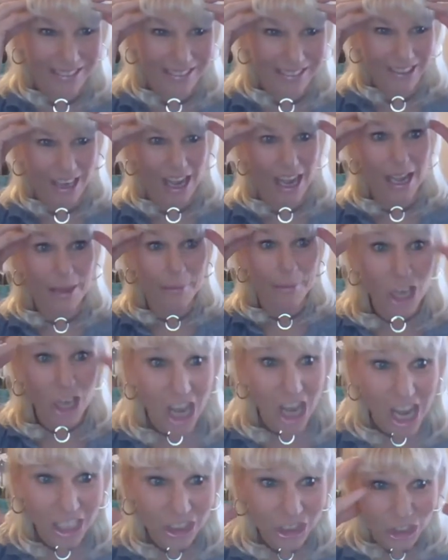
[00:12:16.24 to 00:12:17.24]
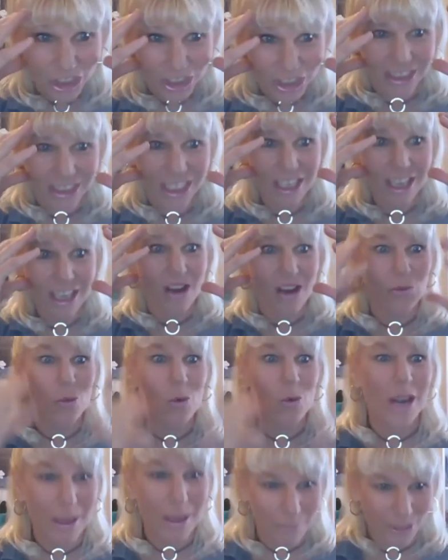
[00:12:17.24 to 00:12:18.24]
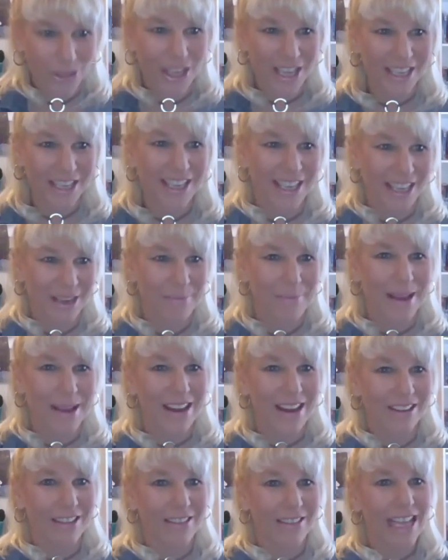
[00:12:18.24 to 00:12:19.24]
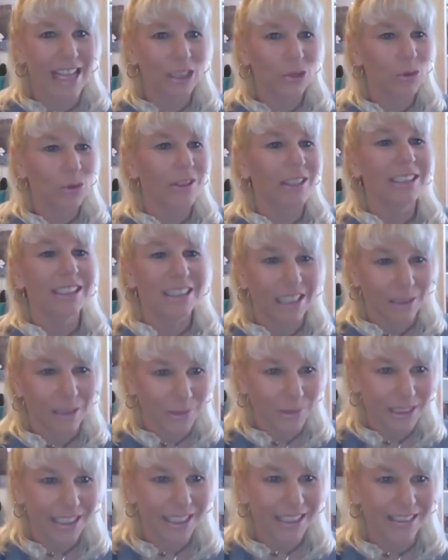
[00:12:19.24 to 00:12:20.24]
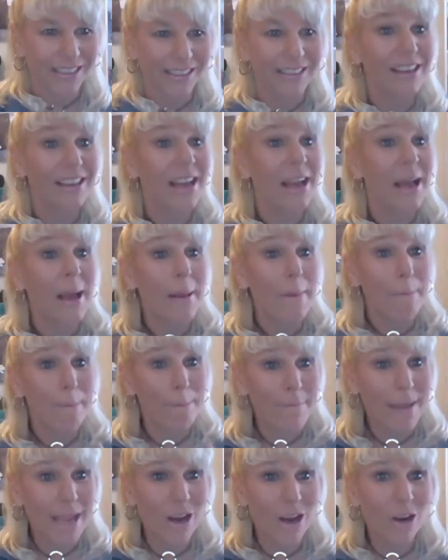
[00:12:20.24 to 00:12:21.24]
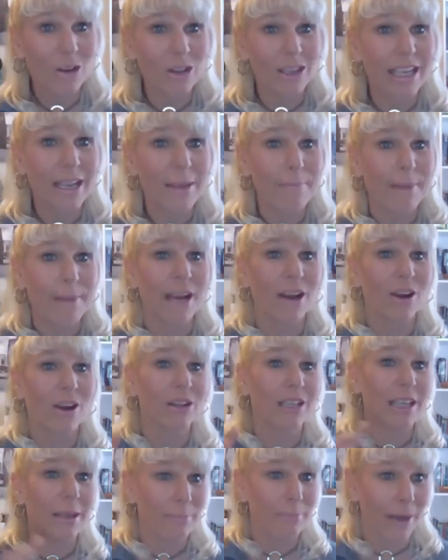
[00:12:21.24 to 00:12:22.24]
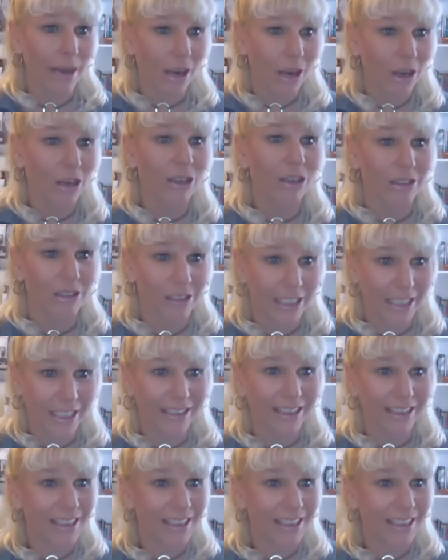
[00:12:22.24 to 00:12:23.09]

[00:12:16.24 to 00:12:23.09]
I am conscious of what I'm thinking about, and that's where this comes in. Merrily, merrily, merrily.